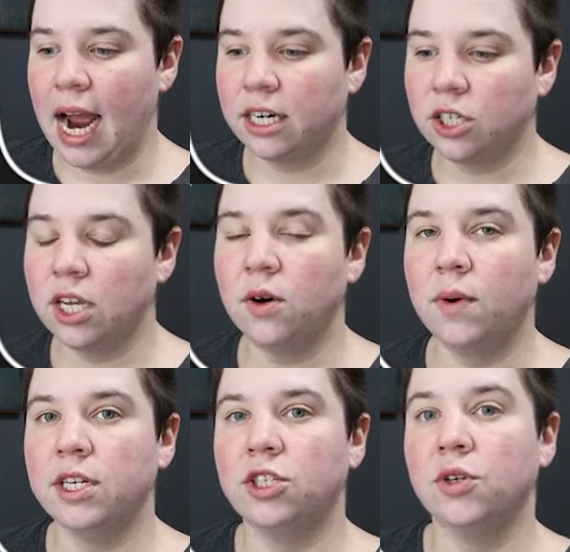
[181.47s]
actually
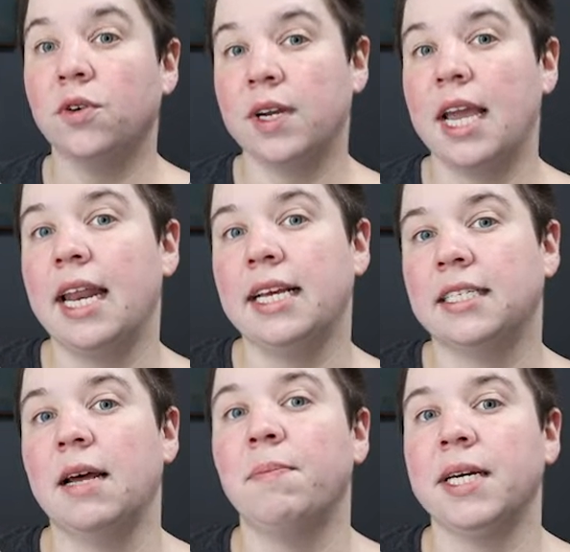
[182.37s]
going to create a
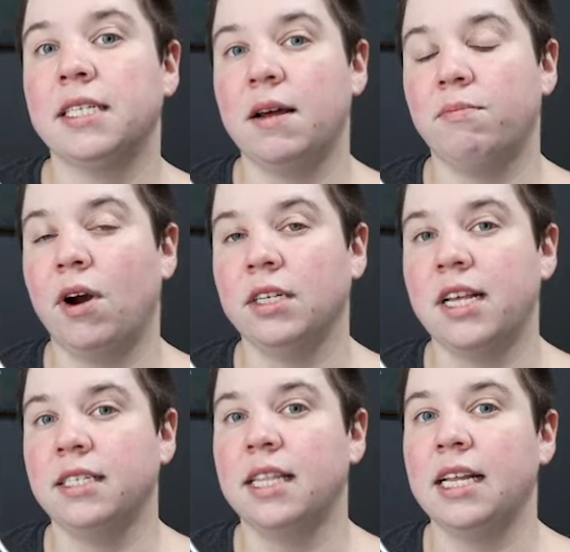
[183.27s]
step-by-step -step
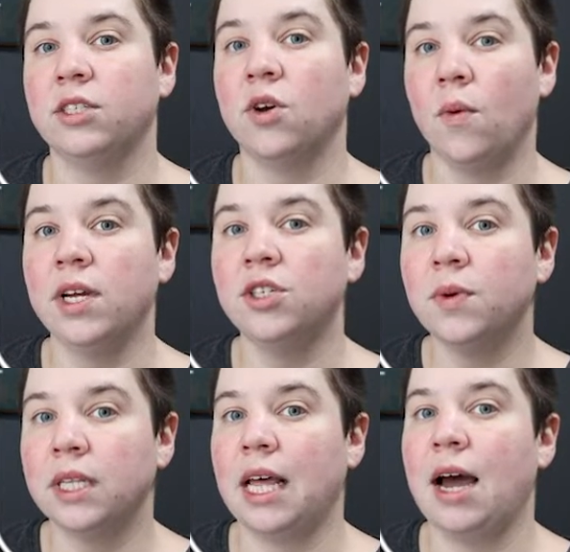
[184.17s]
process that's going
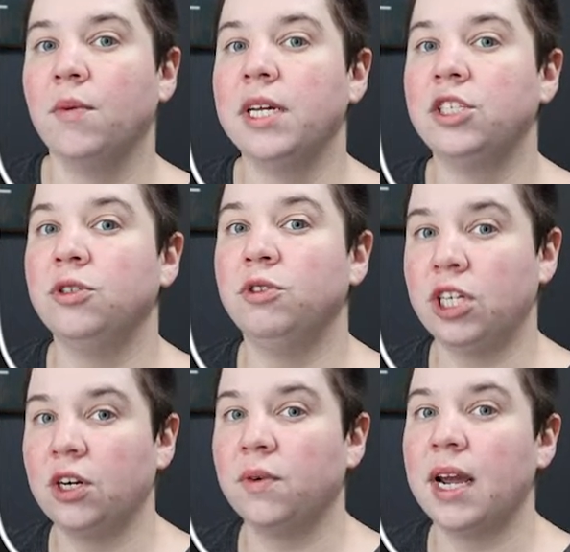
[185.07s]
to allow it to
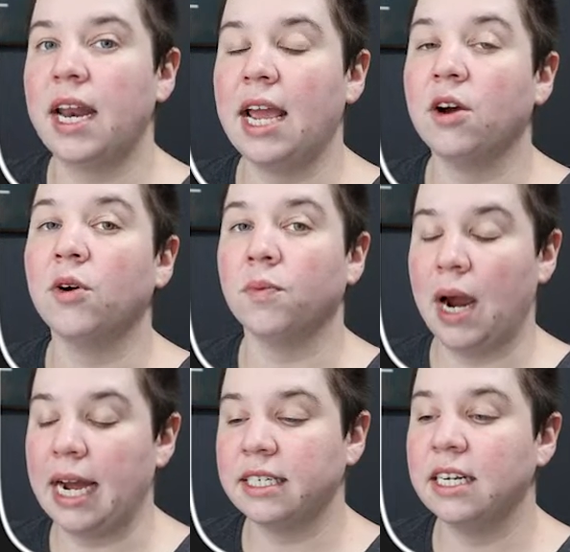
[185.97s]
generate a
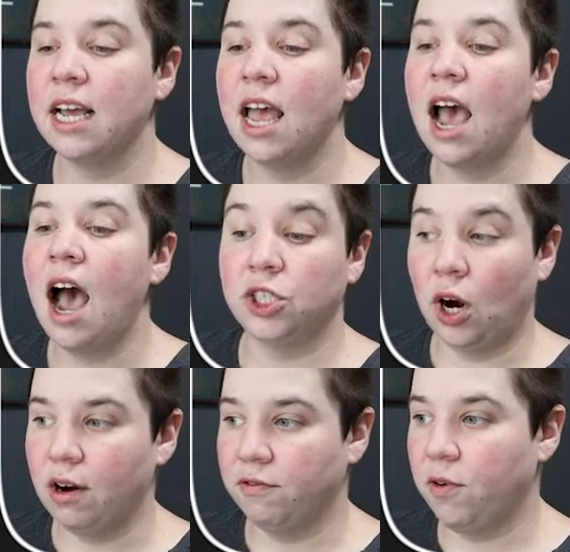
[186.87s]
correct
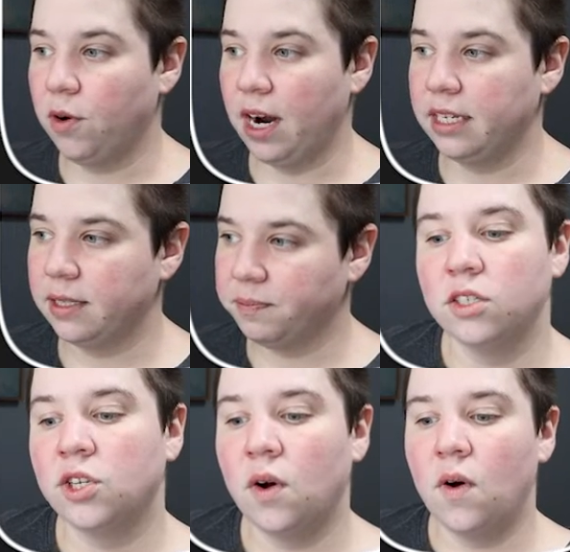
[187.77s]
chart for us.
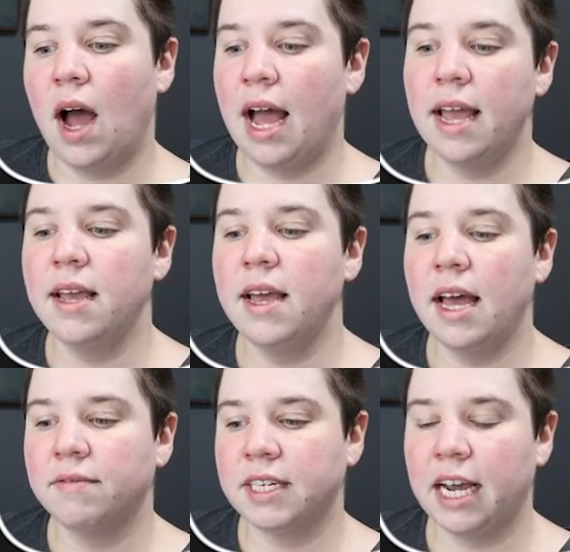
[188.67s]
So I
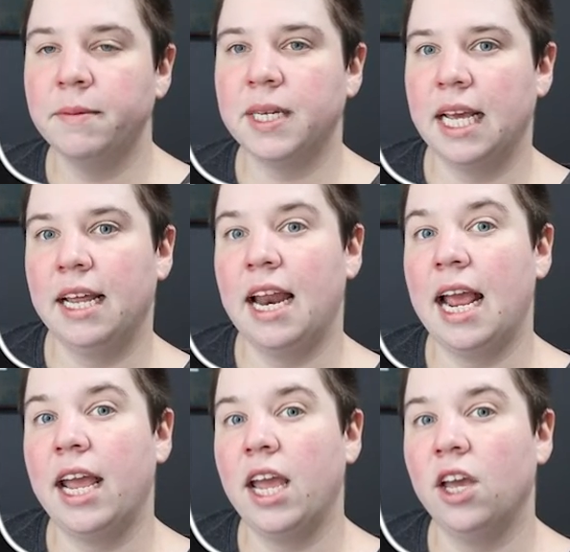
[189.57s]
have typed in
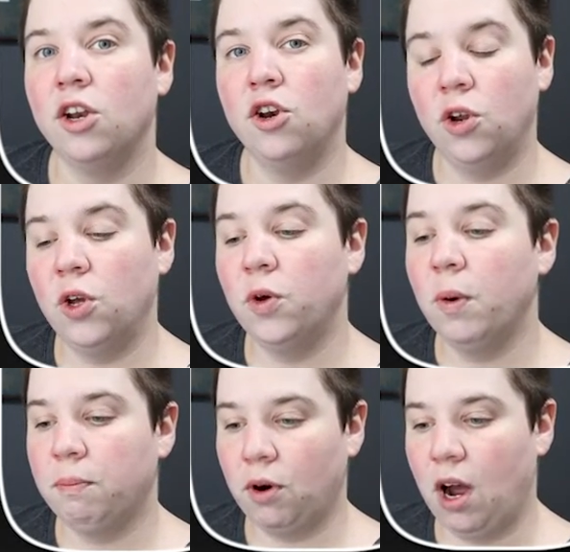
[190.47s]
a
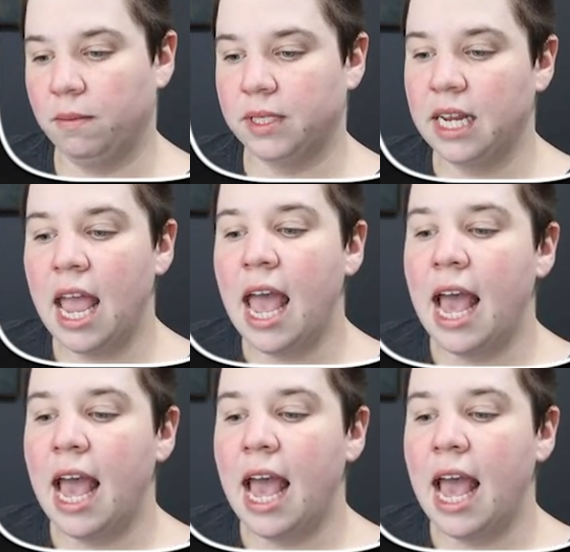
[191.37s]
new prompt.